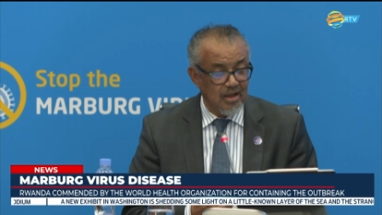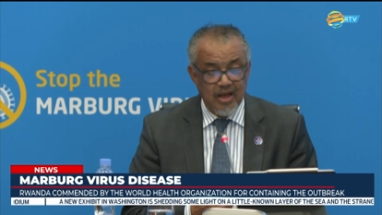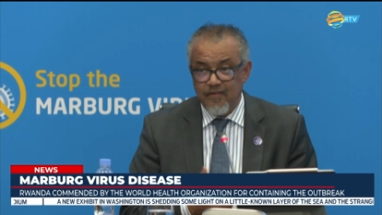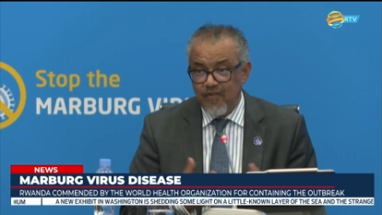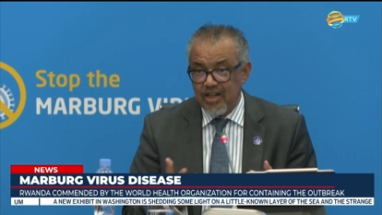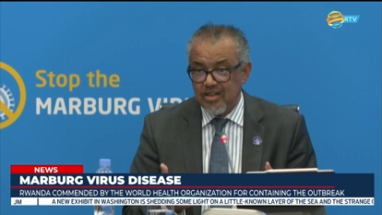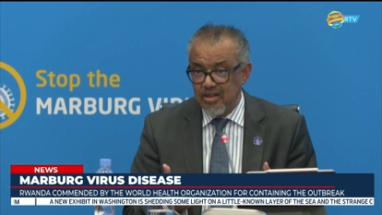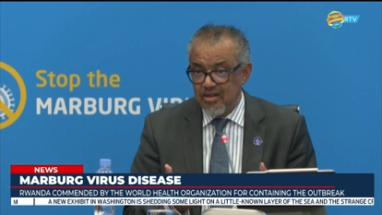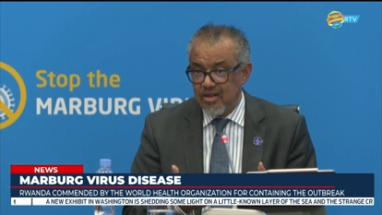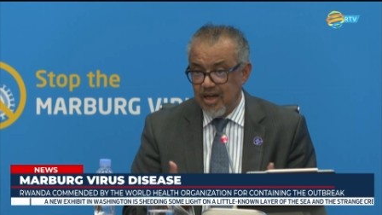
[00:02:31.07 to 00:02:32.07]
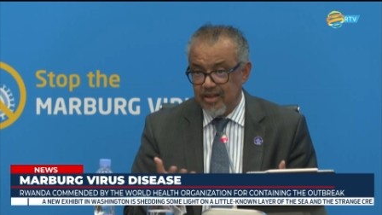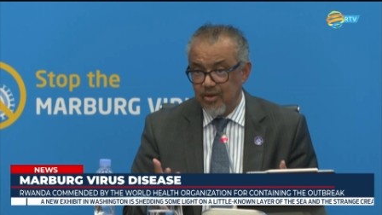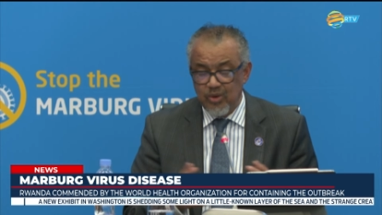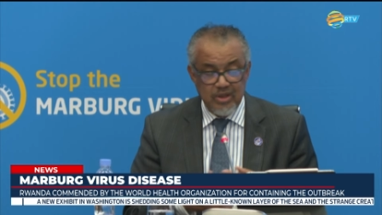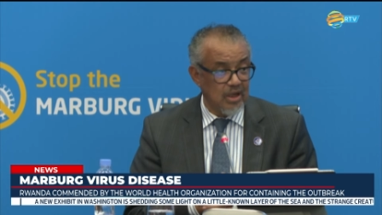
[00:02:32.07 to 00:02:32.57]
And vaccines, I
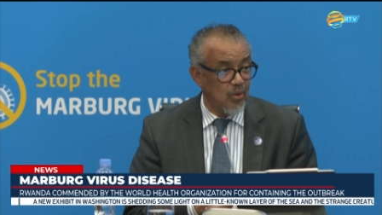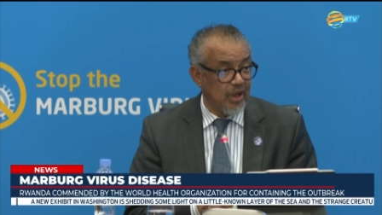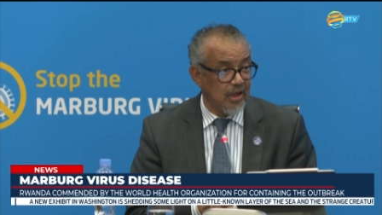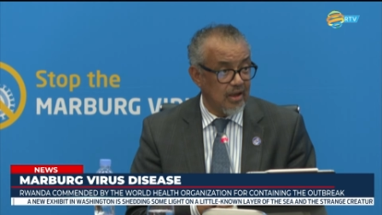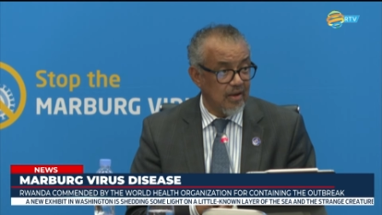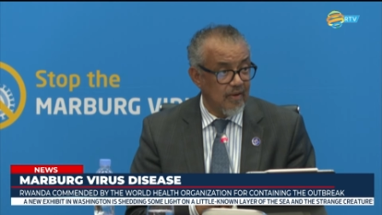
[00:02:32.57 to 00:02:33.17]
think, within a week.